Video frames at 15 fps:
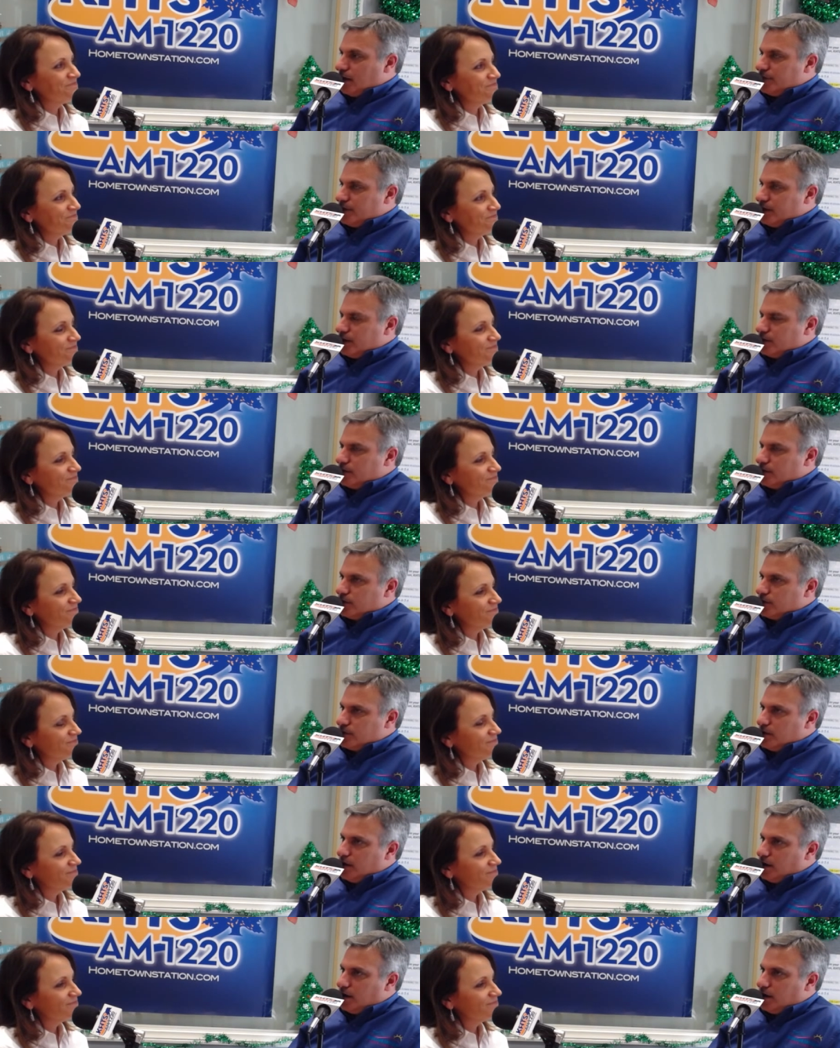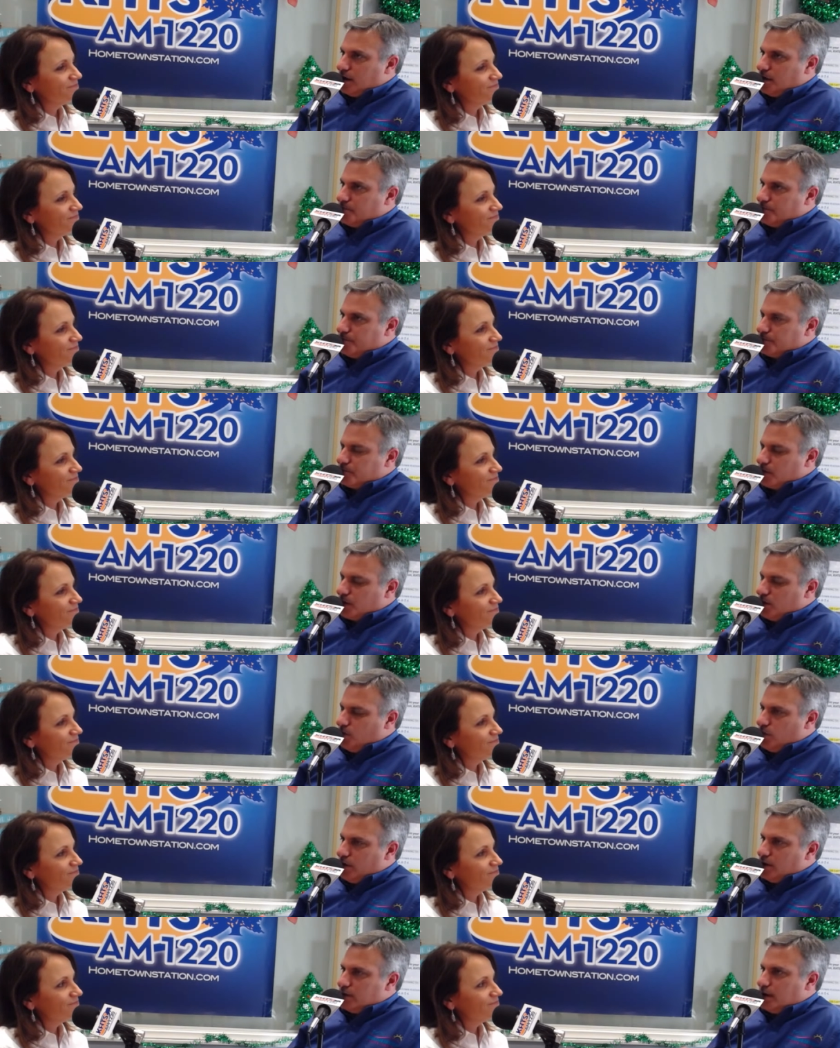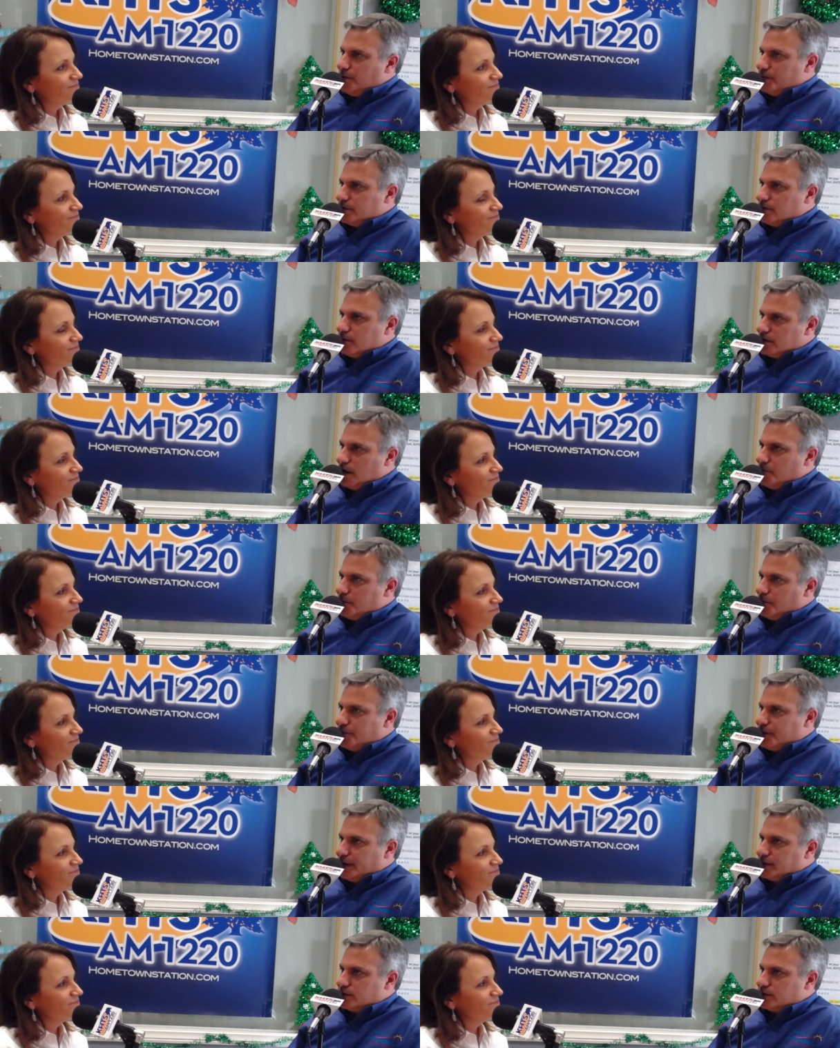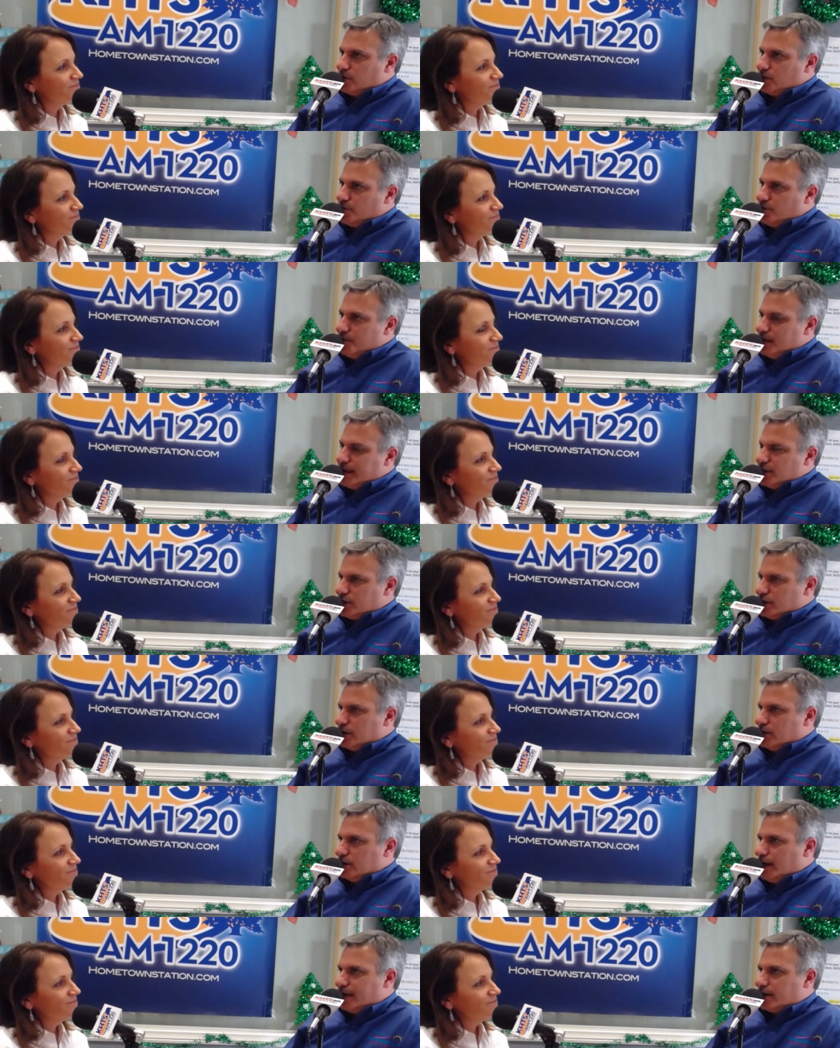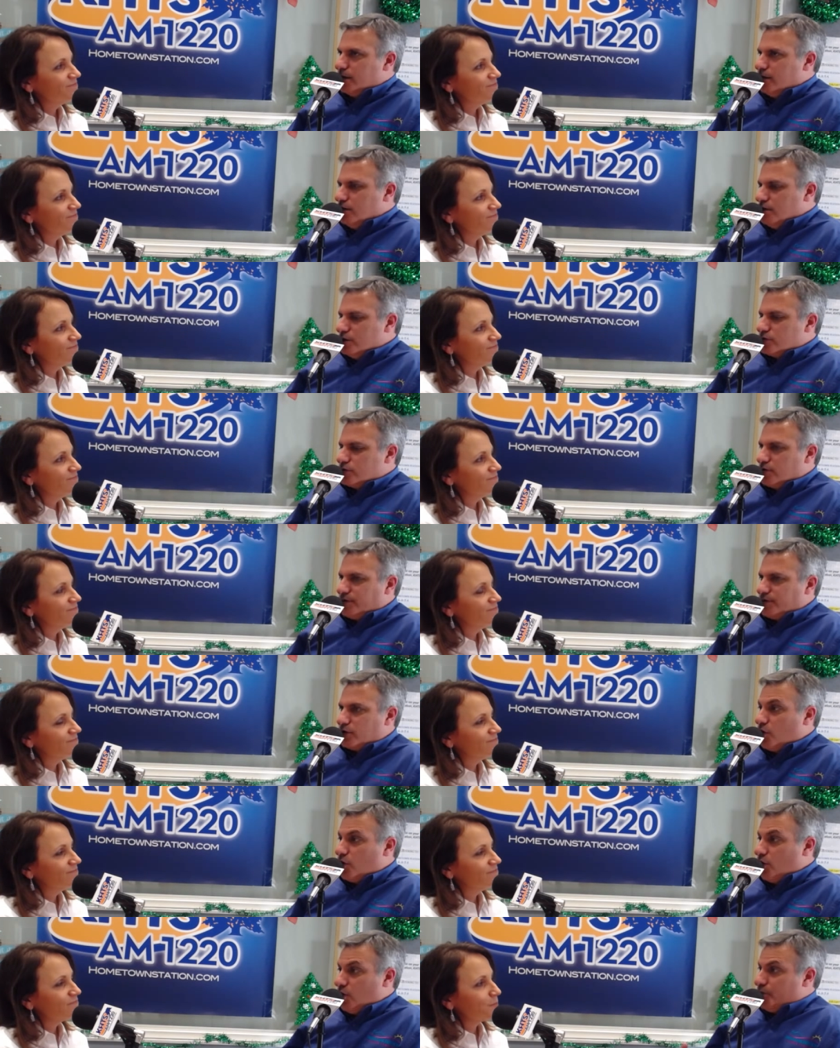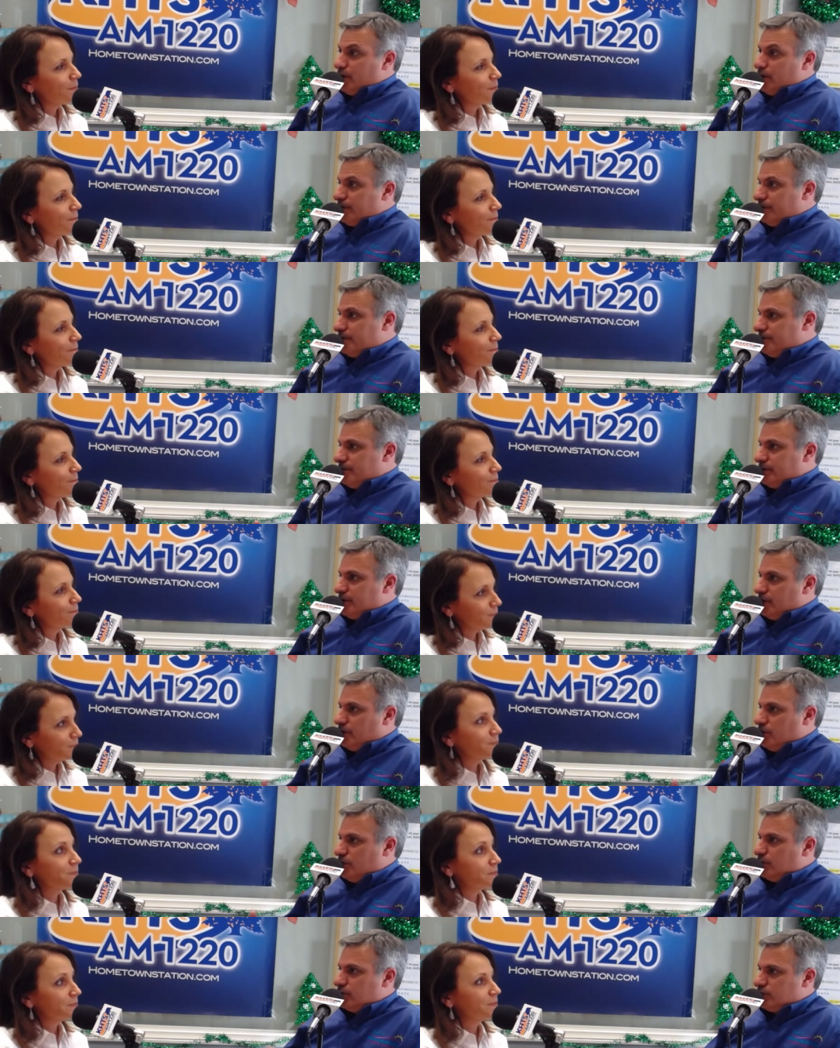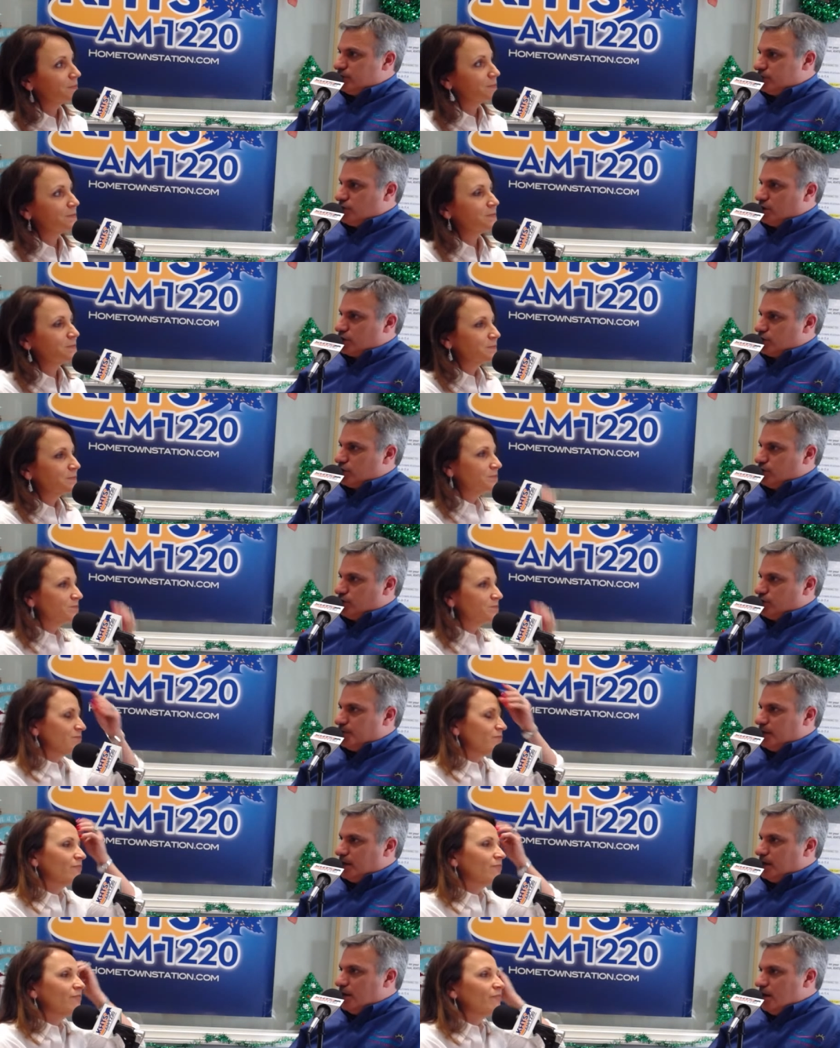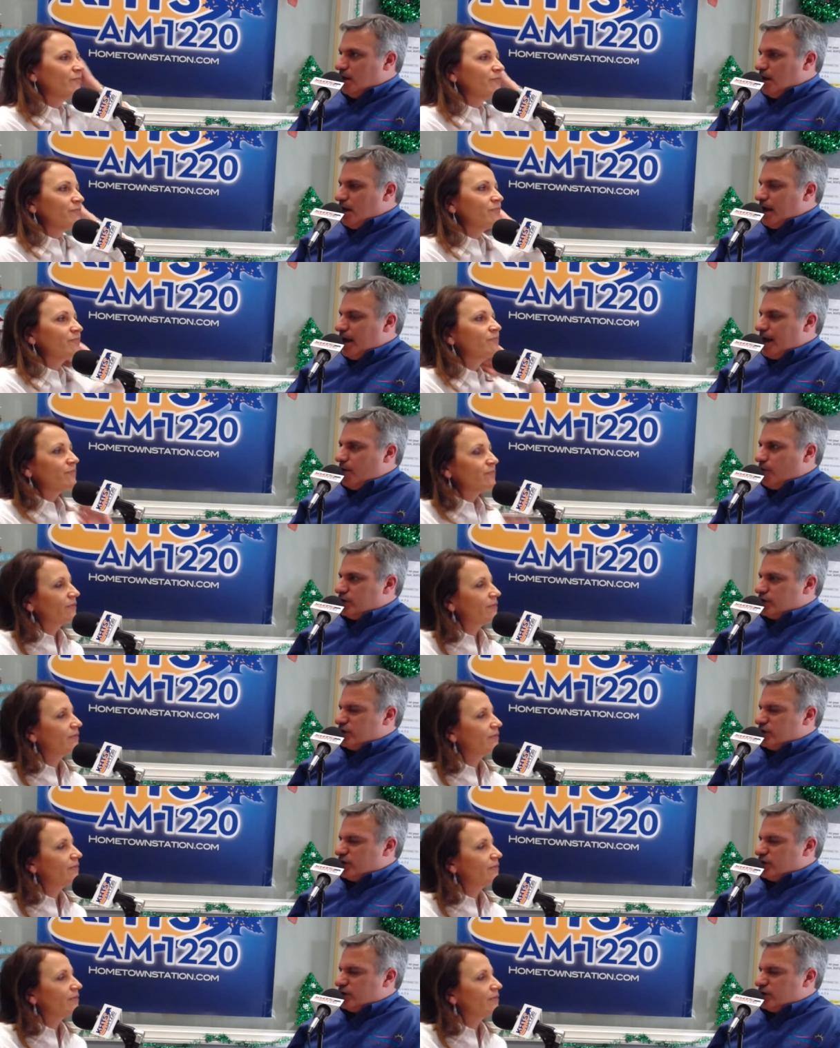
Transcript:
Speaker 1: is, a couple of things. Mediation in like sort of corporate, structure would be, hey, we just